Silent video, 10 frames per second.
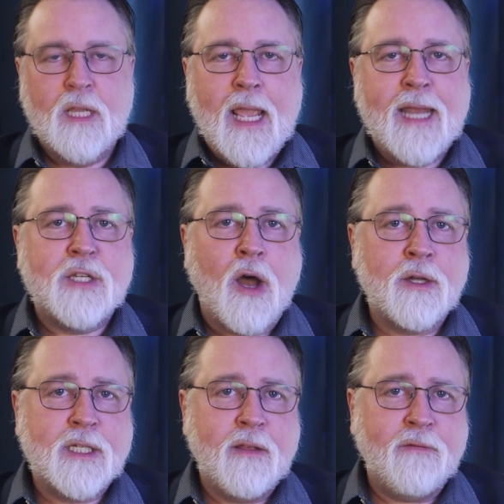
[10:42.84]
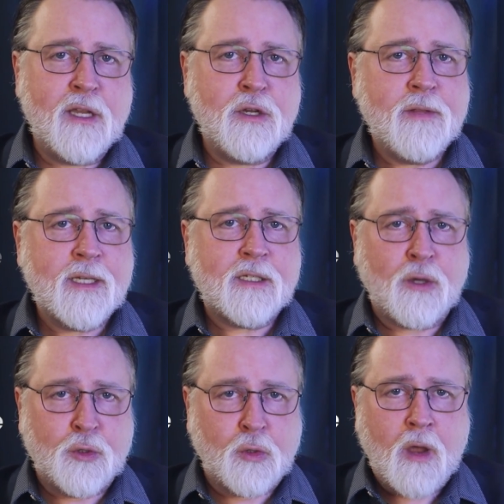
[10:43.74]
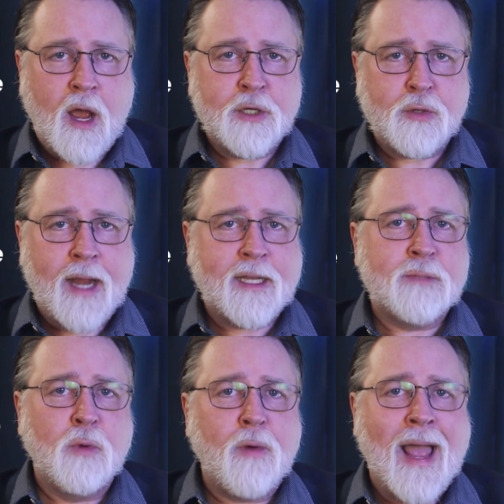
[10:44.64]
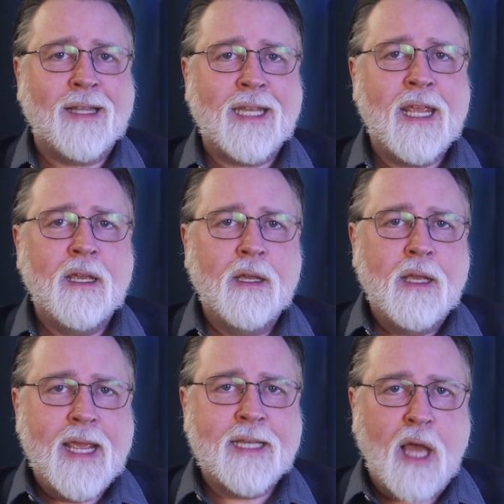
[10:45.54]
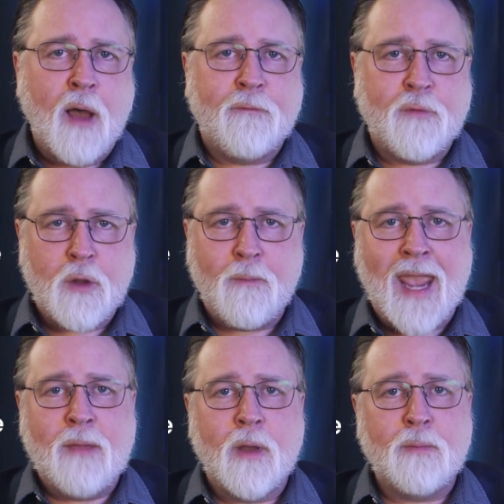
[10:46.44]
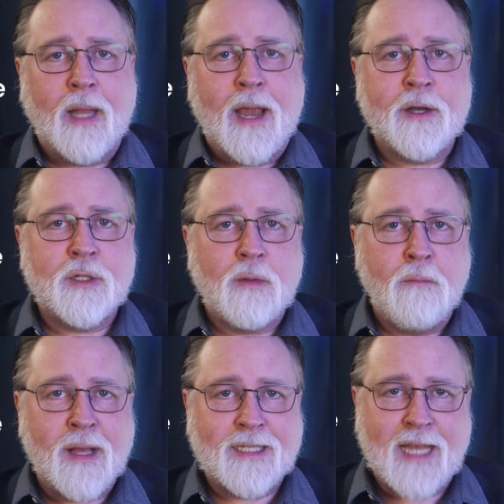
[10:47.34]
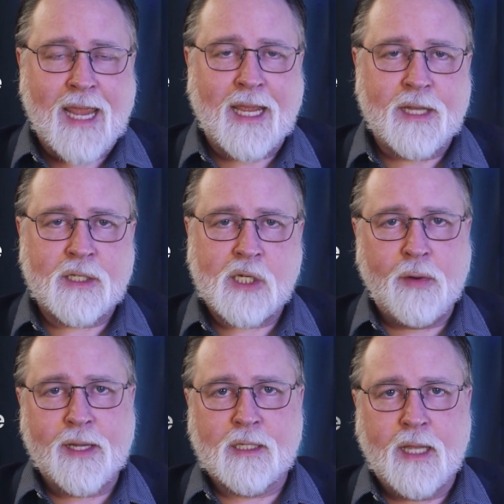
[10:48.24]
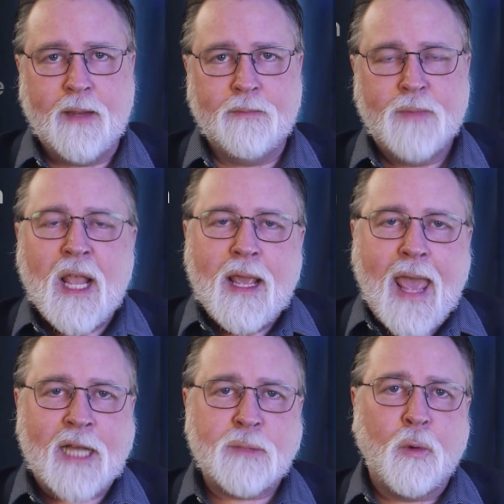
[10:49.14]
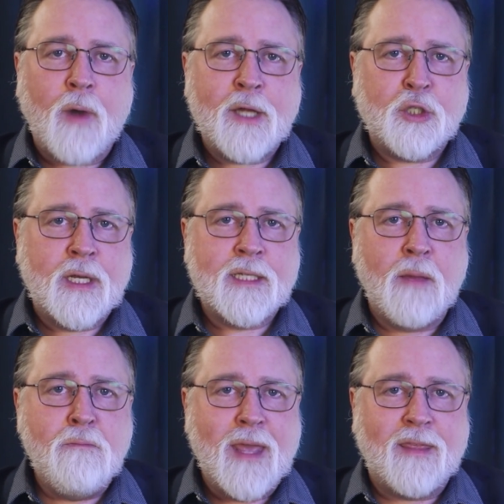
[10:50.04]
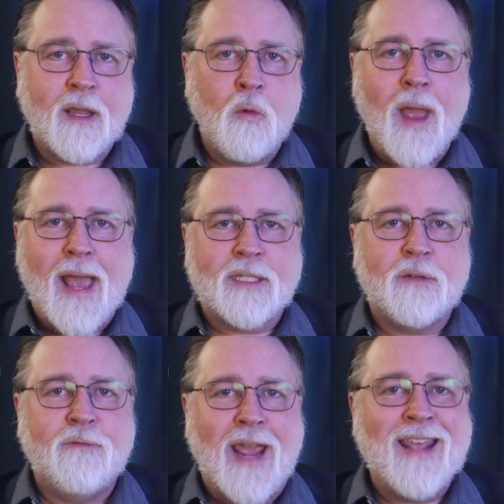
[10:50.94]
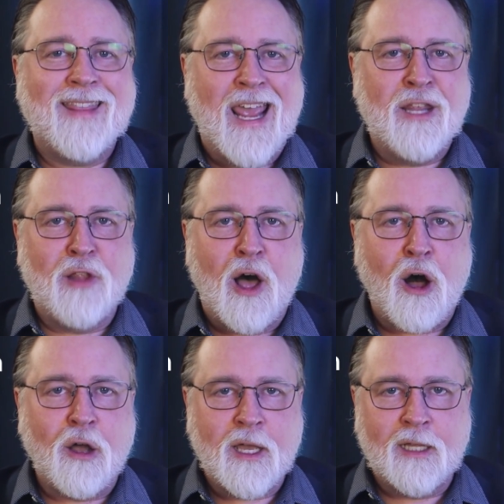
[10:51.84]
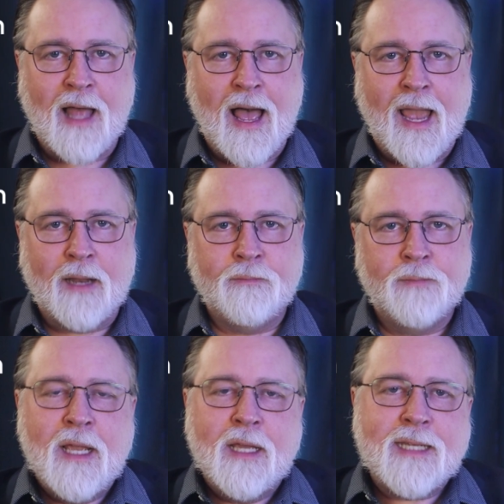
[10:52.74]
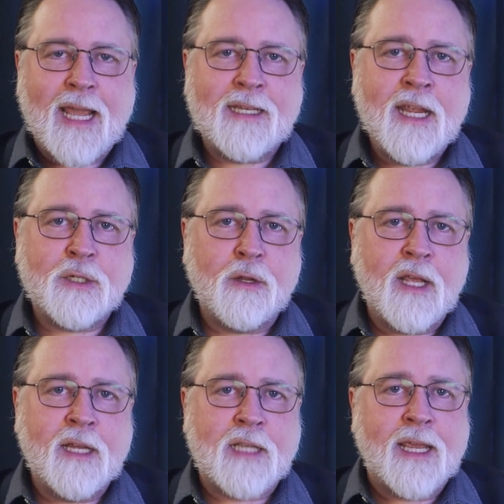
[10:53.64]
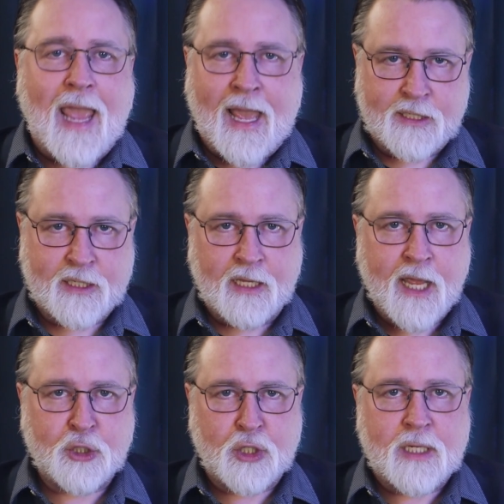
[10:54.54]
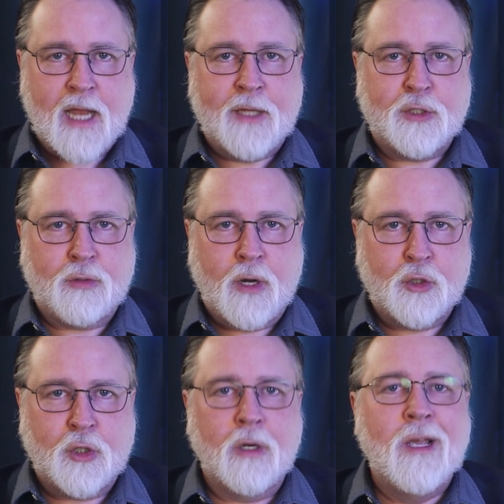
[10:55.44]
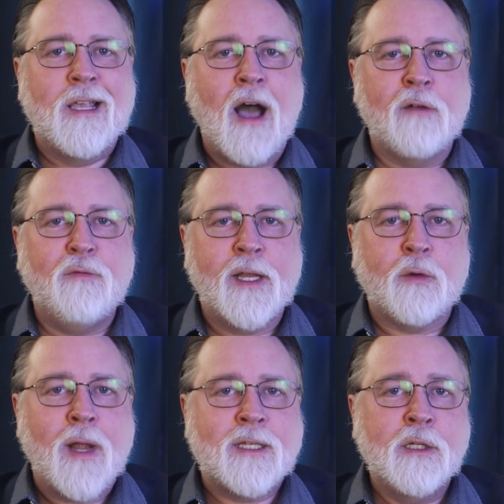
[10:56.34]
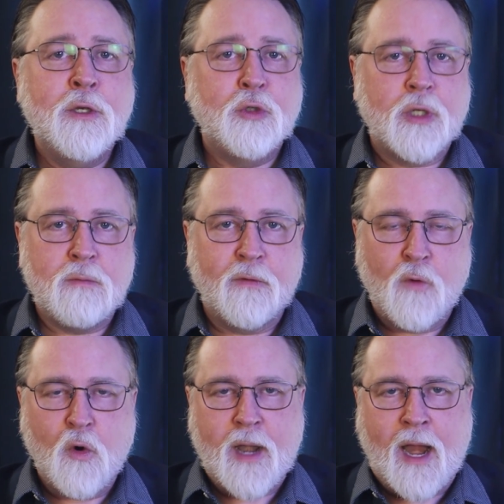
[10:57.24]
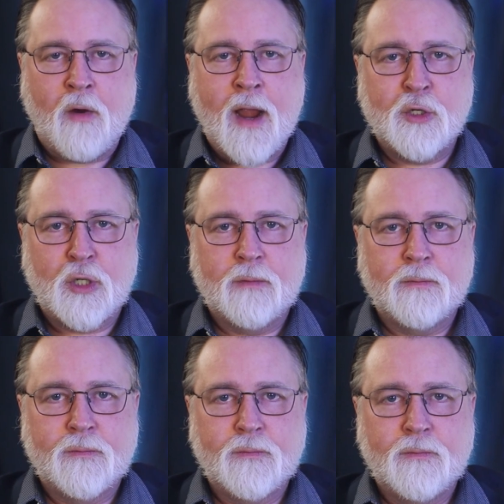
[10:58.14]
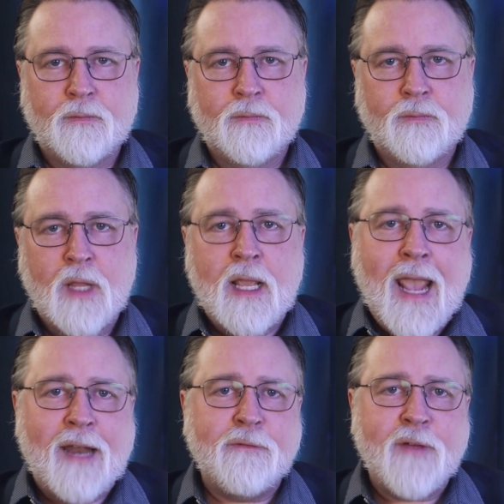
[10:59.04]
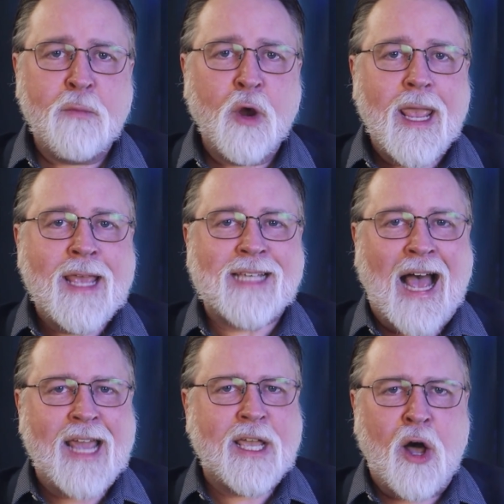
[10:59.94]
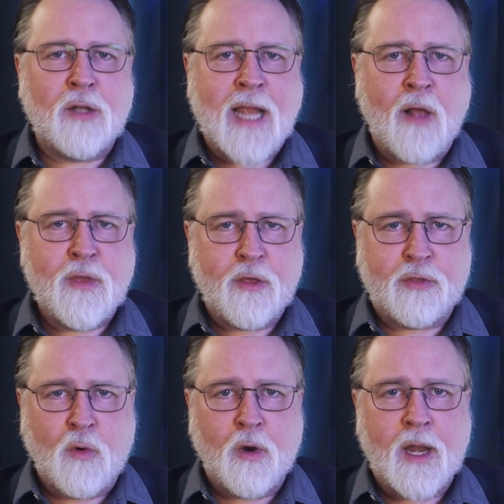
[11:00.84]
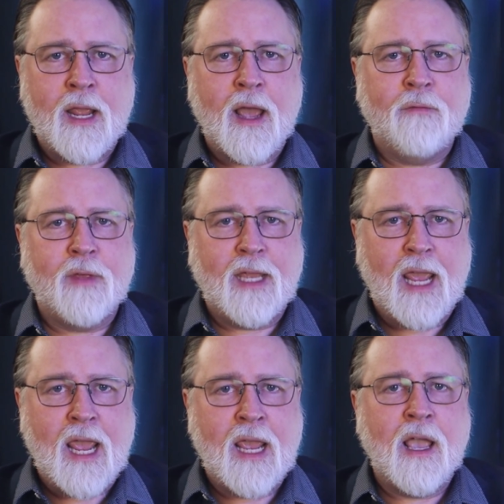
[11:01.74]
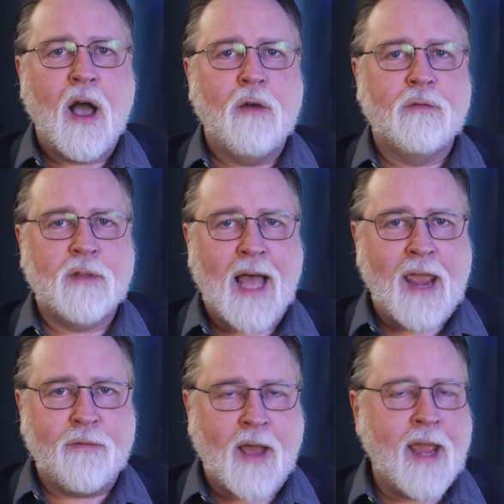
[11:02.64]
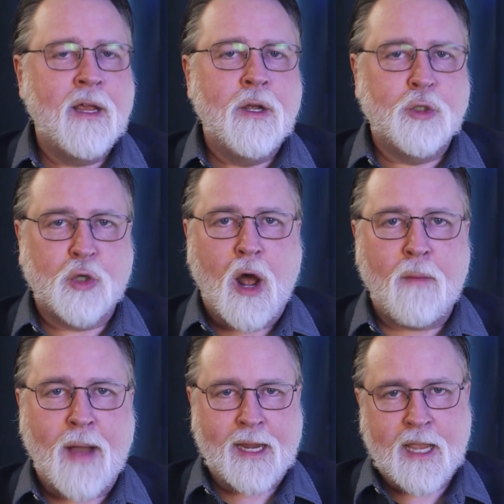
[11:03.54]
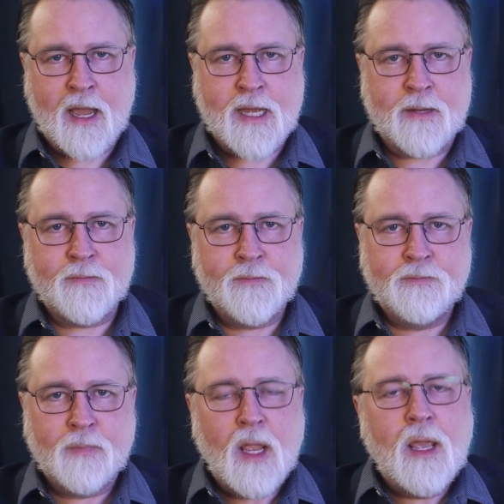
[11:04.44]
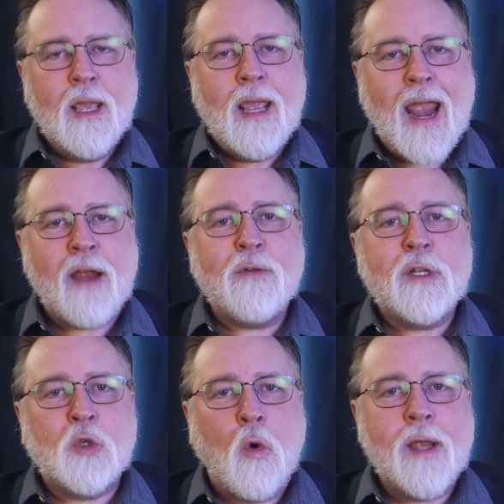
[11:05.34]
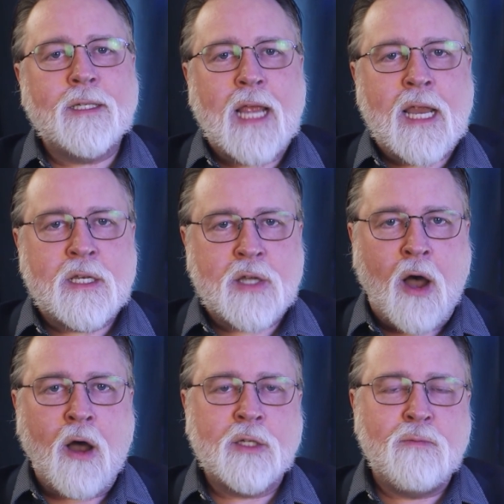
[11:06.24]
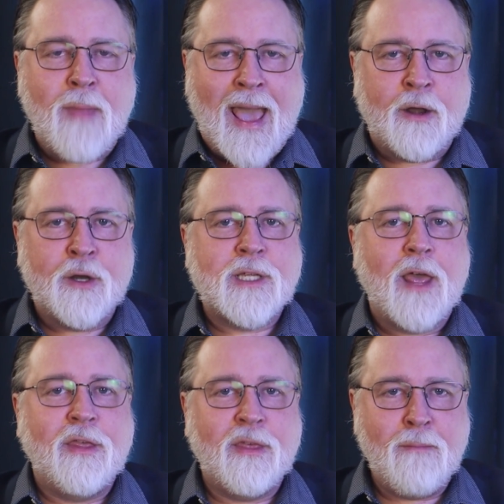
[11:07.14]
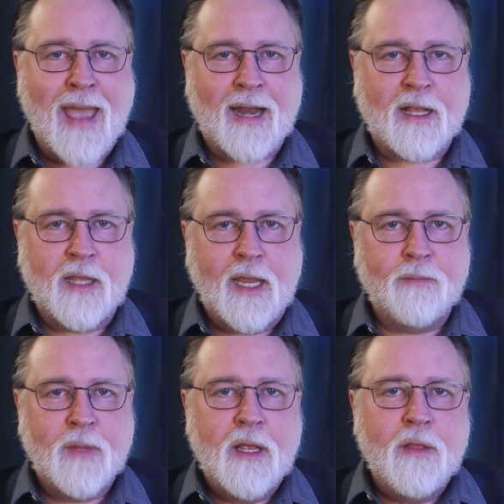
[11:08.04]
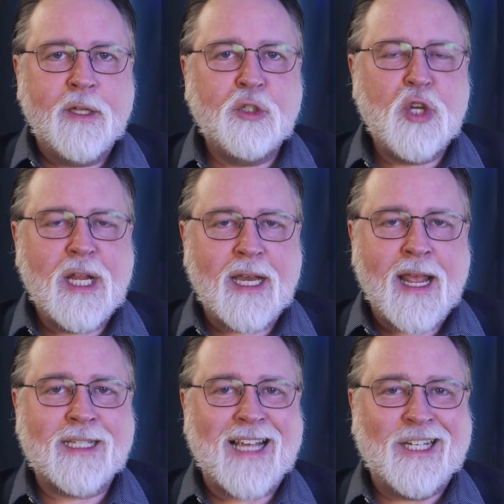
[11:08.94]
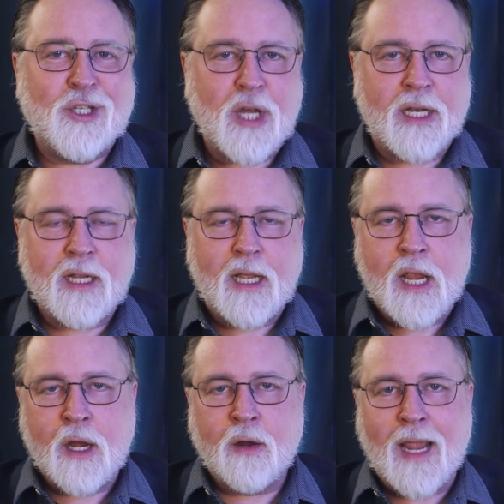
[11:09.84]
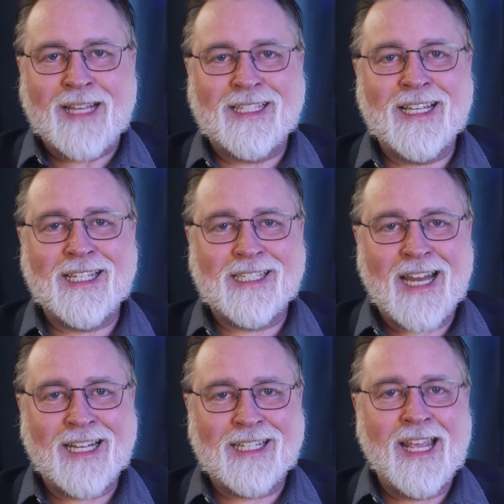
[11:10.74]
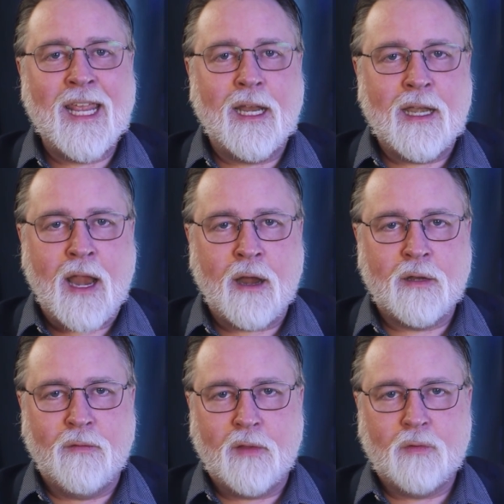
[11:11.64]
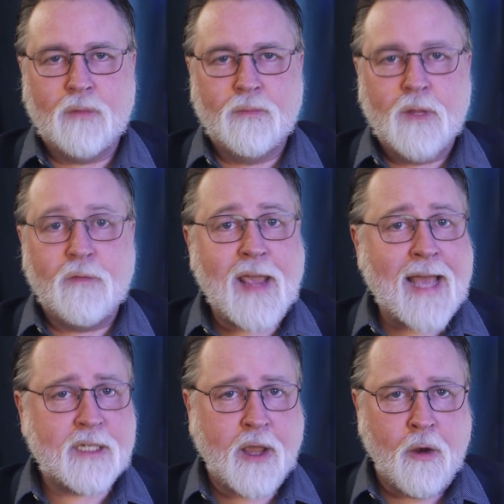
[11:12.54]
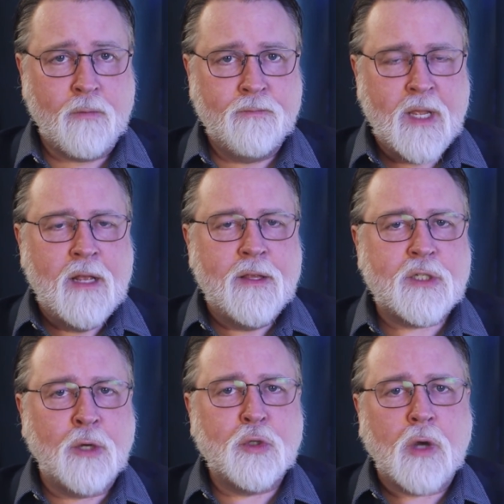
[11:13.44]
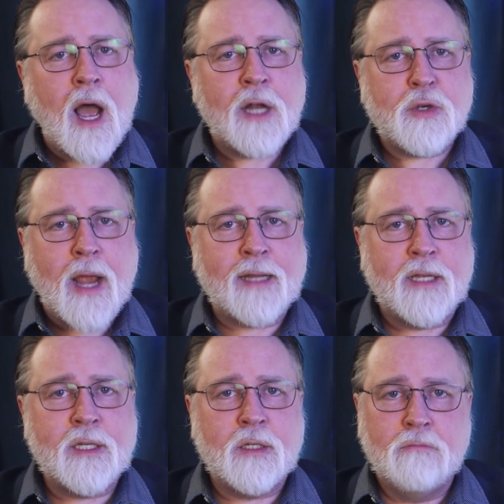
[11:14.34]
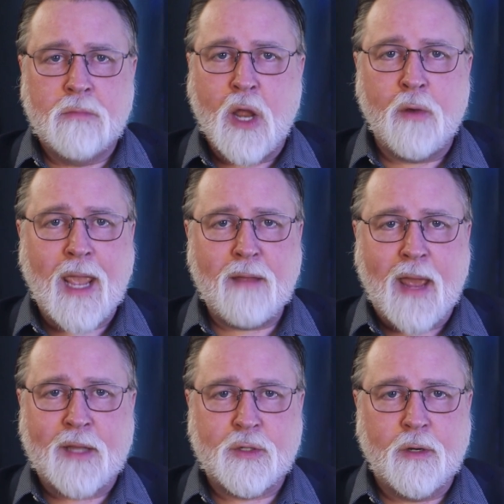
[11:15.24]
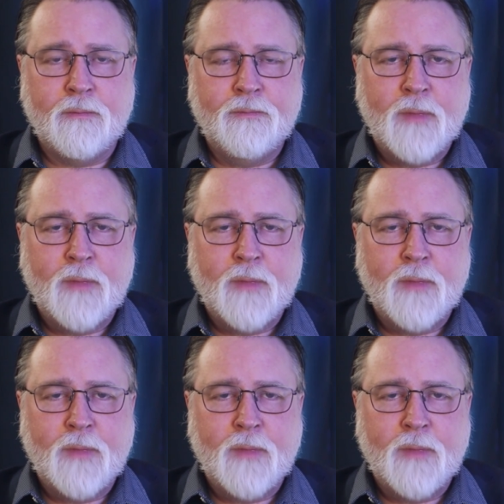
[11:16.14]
In Dogs in the Vineyard, this social contract is morality is up for debate, but players must take it seriously. Exploration is a mythic west. Faith and law collide. Techniques are things like escalation dice structure, conflict resolution before narration. An ephemera is I call down the authority of the king of life. I draw gun. Every choice in Dogs matters thematically. The GNS agenda here is distinctly narrativist. Fiasco. The social contract is no game master.